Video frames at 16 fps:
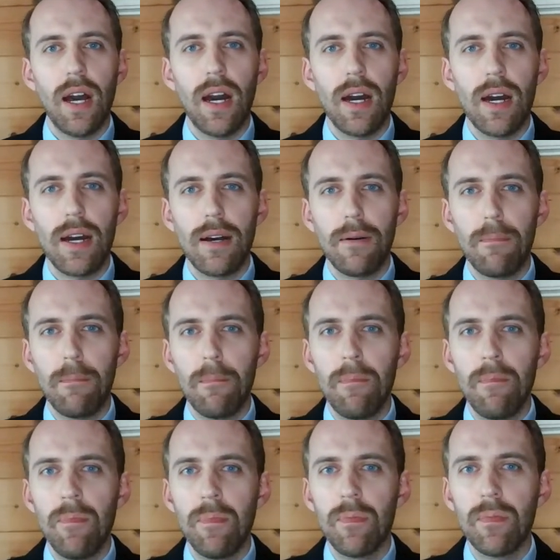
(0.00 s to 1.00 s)

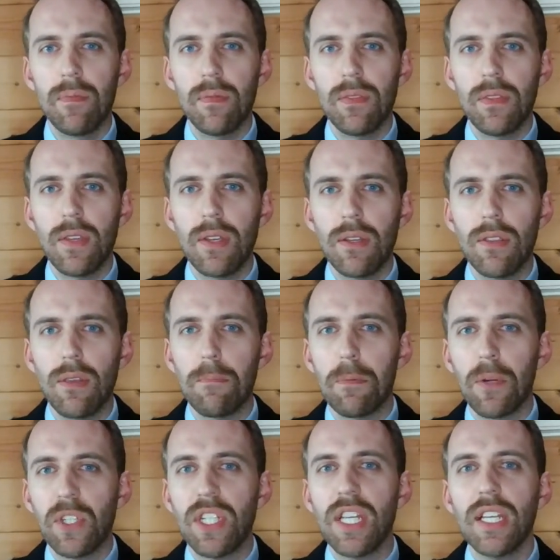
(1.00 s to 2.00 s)
the
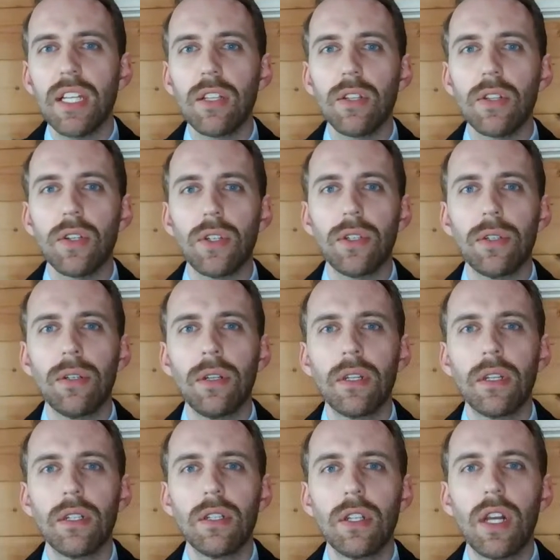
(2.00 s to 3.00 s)
particular
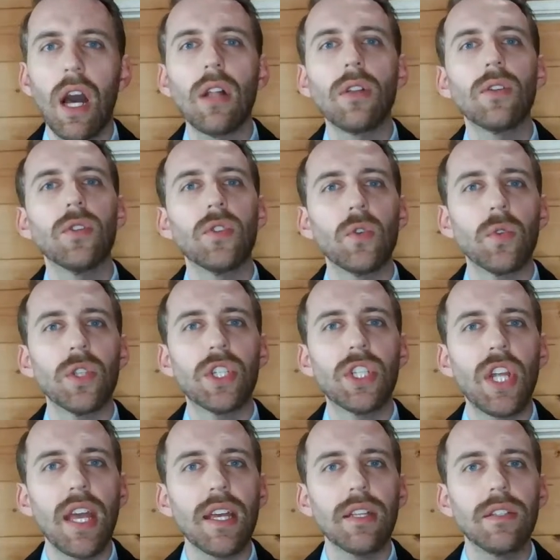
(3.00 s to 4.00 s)
colors or
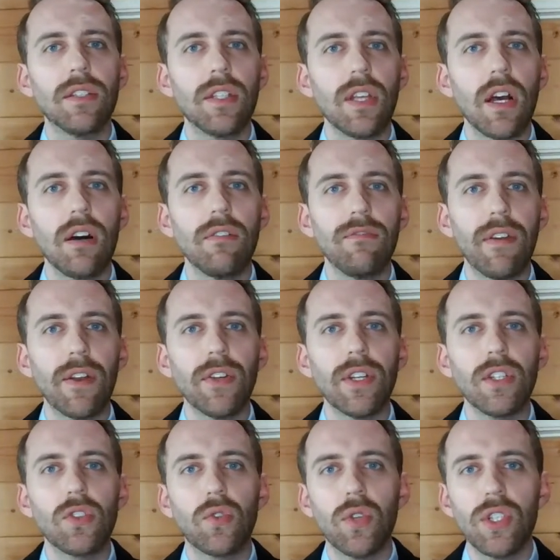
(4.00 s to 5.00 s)
shades of
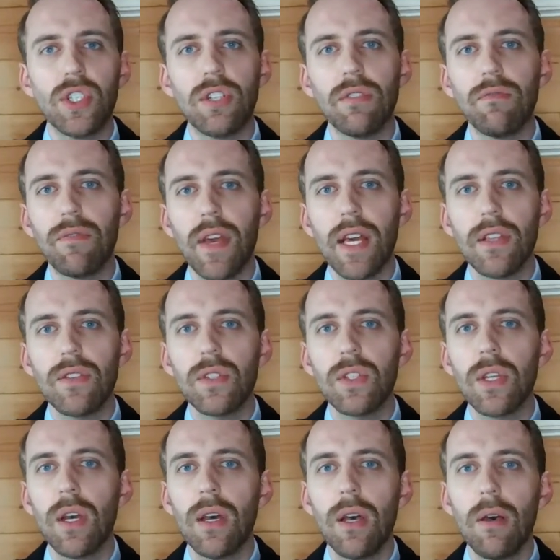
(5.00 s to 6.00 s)
various Christian
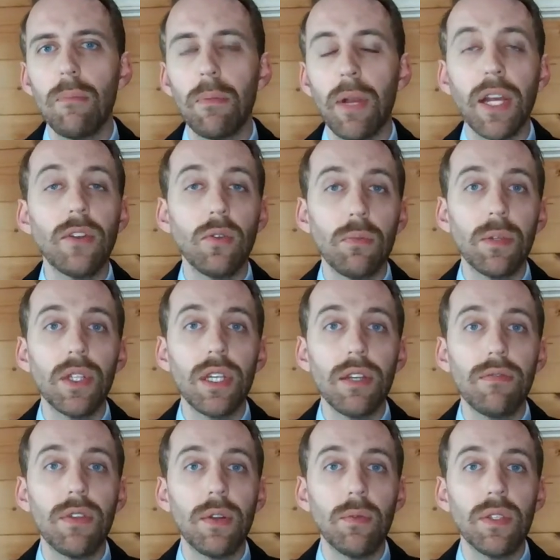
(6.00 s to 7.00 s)
faiths. But I do
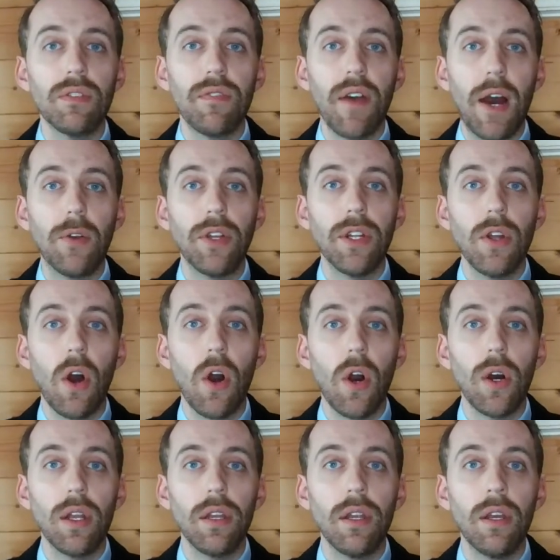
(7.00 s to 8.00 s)
believe that it was founded
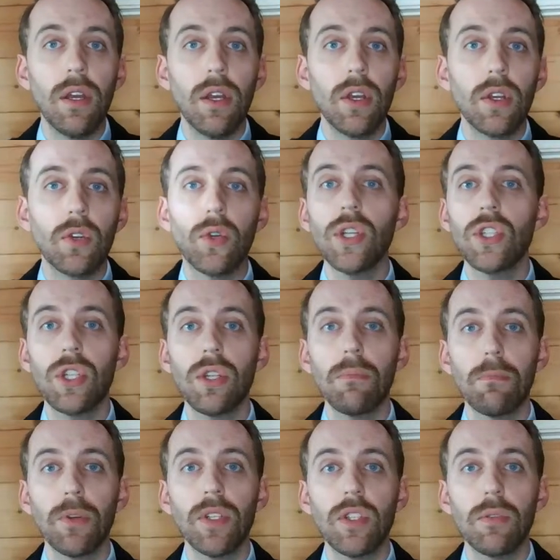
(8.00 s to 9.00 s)
on
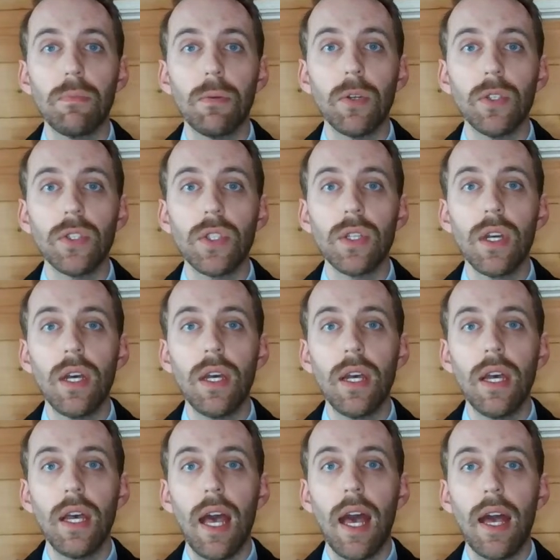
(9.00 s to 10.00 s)
Christian principles,
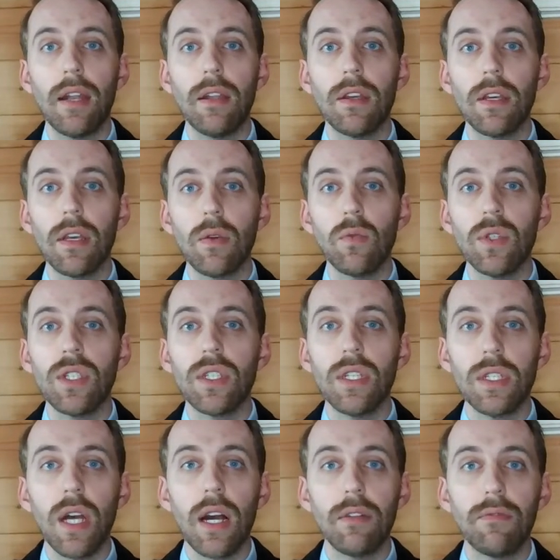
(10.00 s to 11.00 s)
and it was
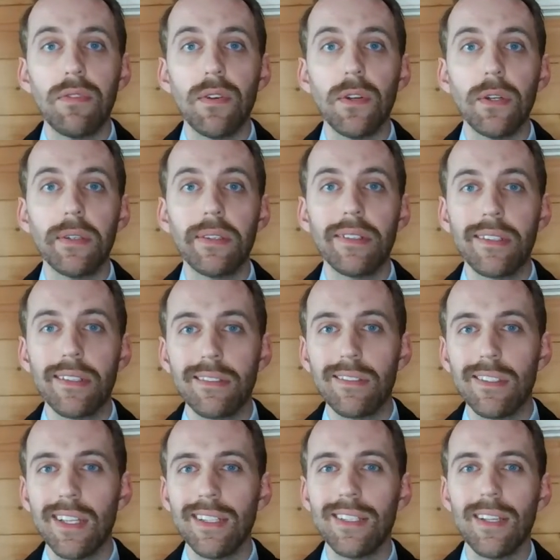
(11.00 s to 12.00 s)
designed for,
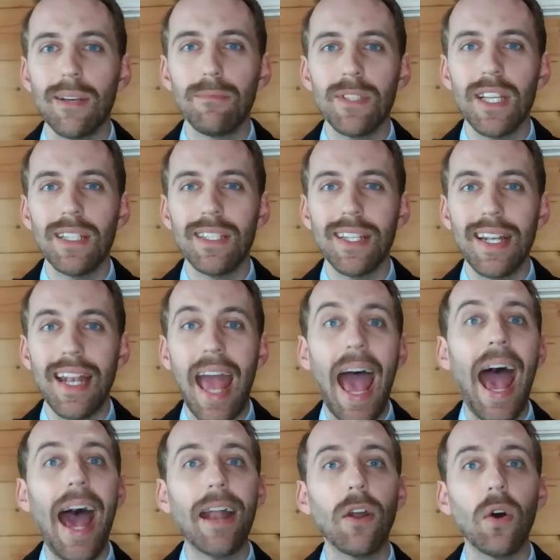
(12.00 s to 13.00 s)
it's in some sense, an
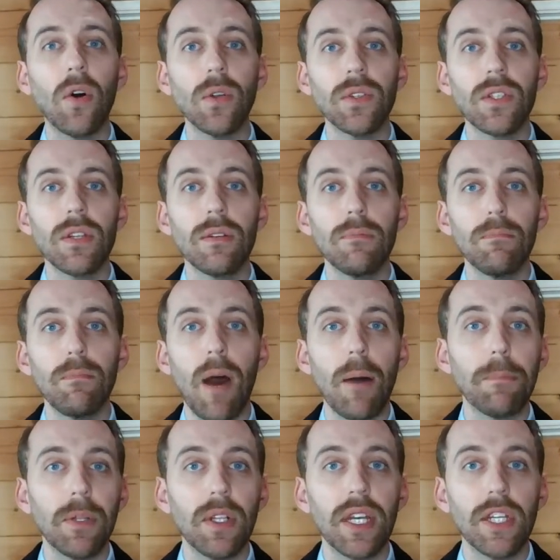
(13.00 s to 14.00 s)
adult
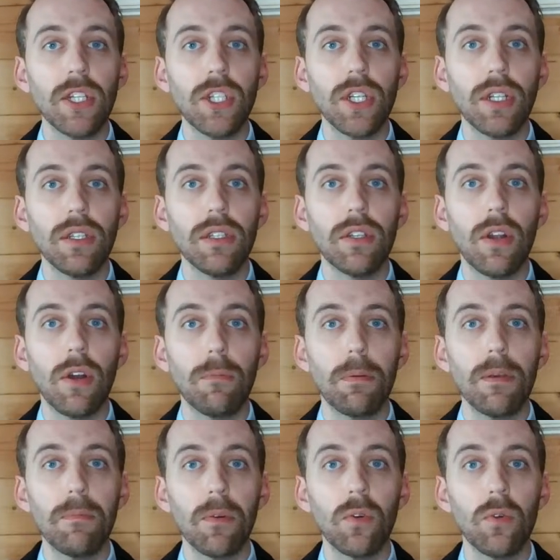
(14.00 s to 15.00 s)
population, you know,
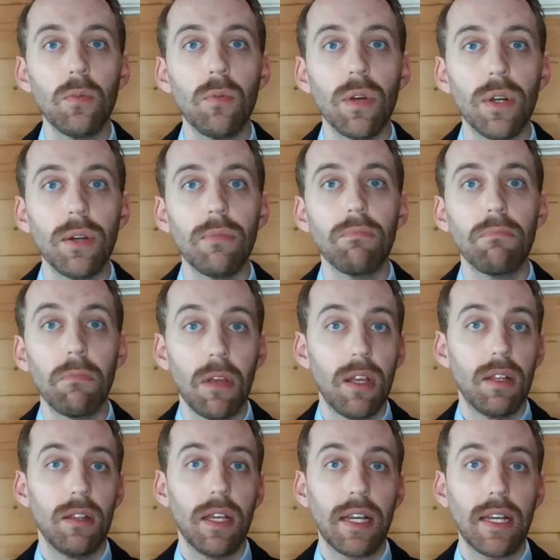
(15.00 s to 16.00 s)
people who were
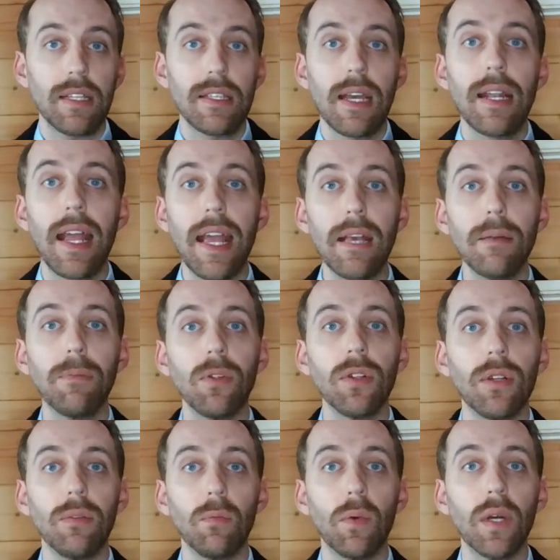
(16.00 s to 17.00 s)
like I said,
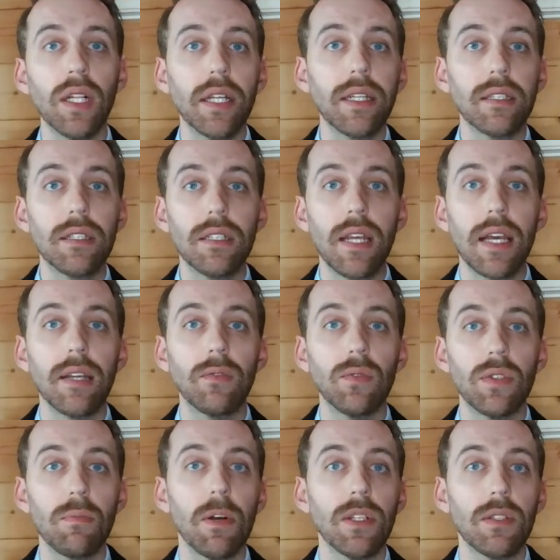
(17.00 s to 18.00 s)
able and willing to take
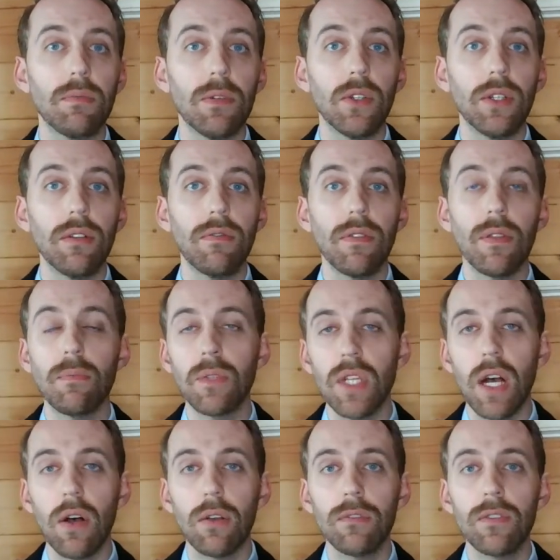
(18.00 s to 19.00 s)
responsibility for
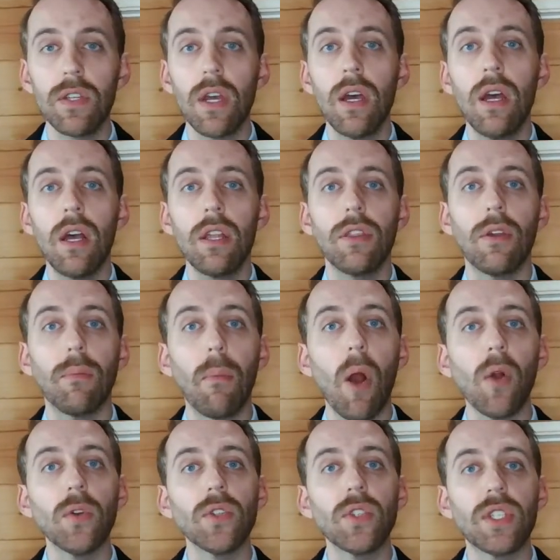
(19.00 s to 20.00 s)
themselves, their
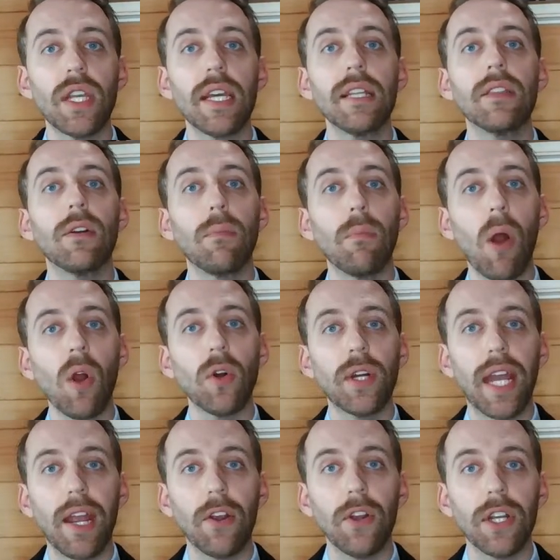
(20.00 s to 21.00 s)
moral state, their moral
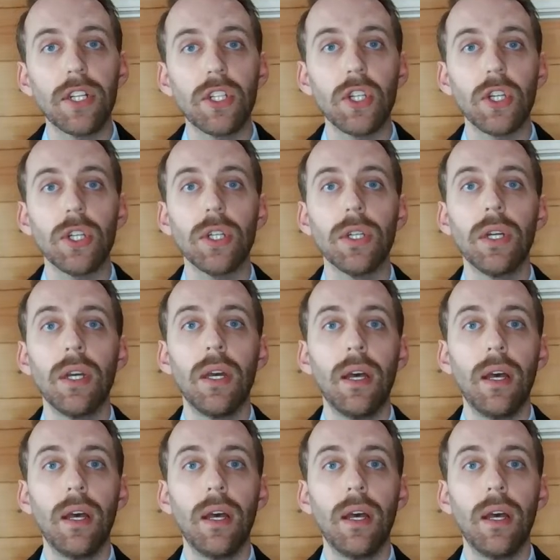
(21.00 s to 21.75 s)
character.